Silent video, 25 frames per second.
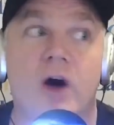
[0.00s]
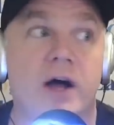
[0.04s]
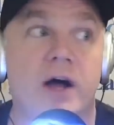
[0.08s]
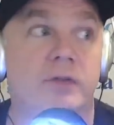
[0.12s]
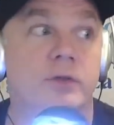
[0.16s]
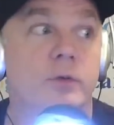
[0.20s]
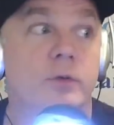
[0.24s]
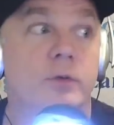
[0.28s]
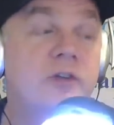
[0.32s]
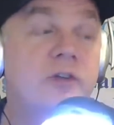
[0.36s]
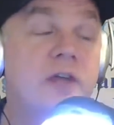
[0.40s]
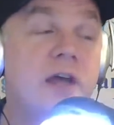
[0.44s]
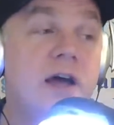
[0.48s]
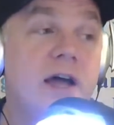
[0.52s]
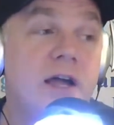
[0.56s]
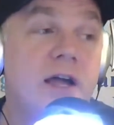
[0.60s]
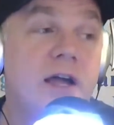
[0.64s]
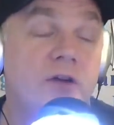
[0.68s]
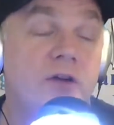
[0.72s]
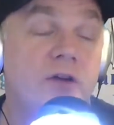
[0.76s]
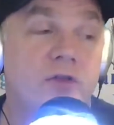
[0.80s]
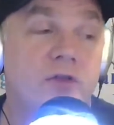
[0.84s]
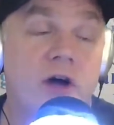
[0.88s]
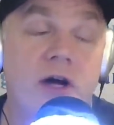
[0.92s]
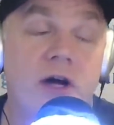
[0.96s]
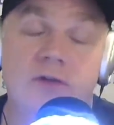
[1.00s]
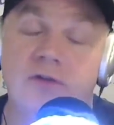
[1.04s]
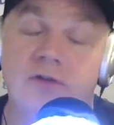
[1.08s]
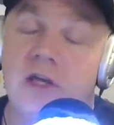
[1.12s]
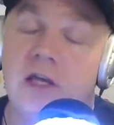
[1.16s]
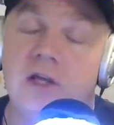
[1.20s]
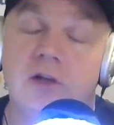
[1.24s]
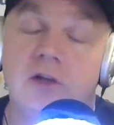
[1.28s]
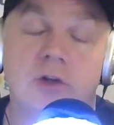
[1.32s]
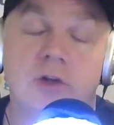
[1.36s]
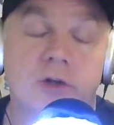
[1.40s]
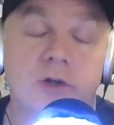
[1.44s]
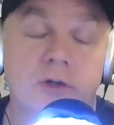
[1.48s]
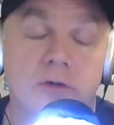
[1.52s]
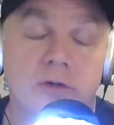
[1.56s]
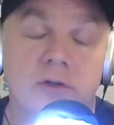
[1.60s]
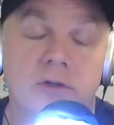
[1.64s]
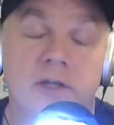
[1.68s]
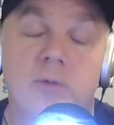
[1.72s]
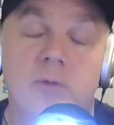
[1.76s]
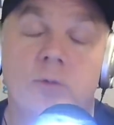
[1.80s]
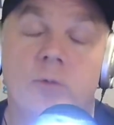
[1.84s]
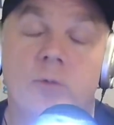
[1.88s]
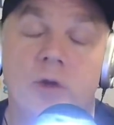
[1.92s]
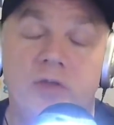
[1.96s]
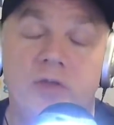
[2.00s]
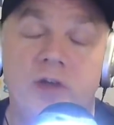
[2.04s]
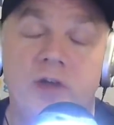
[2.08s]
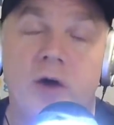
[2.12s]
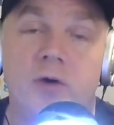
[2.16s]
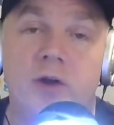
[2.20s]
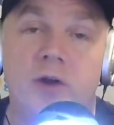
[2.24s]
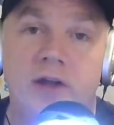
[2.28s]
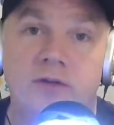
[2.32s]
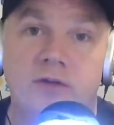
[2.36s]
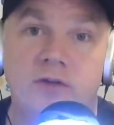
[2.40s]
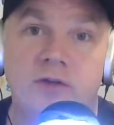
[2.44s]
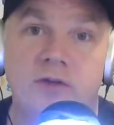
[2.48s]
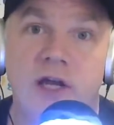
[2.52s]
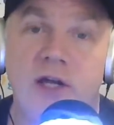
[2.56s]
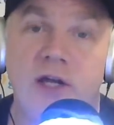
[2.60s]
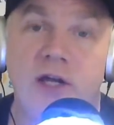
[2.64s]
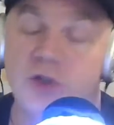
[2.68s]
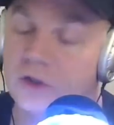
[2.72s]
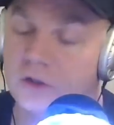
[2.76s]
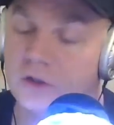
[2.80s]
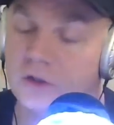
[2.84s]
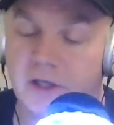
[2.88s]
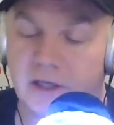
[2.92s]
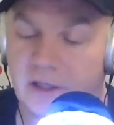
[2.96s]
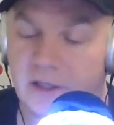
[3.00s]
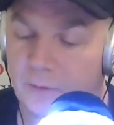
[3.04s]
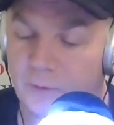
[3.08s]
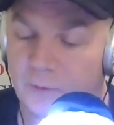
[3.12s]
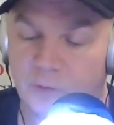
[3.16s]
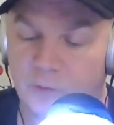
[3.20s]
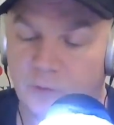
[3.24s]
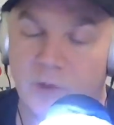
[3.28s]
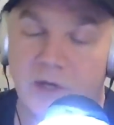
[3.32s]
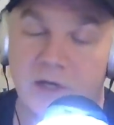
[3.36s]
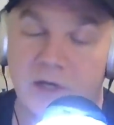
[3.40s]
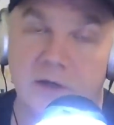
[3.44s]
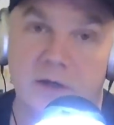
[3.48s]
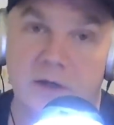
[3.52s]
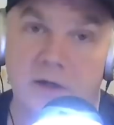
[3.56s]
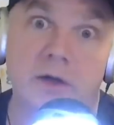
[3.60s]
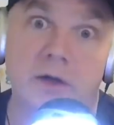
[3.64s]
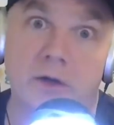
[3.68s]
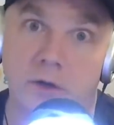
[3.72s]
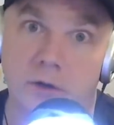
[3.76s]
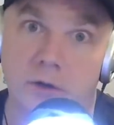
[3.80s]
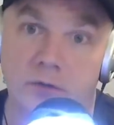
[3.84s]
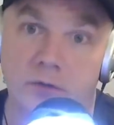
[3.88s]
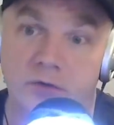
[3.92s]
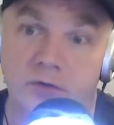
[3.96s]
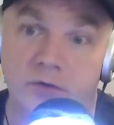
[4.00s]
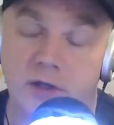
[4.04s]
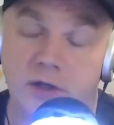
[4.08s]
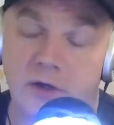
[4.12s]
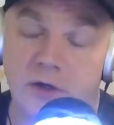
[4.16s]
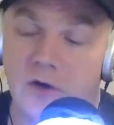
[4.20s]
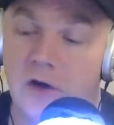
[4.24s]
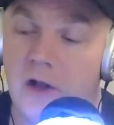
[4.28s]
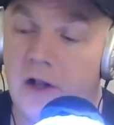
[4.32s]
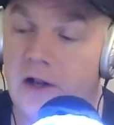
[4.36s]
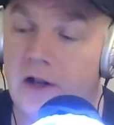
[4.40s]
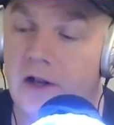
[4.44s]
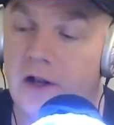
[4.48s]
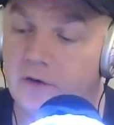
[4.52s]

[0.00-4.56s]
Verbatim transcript: was a guy in Fox, he literally, without hesitation, like he was reading it, go figure,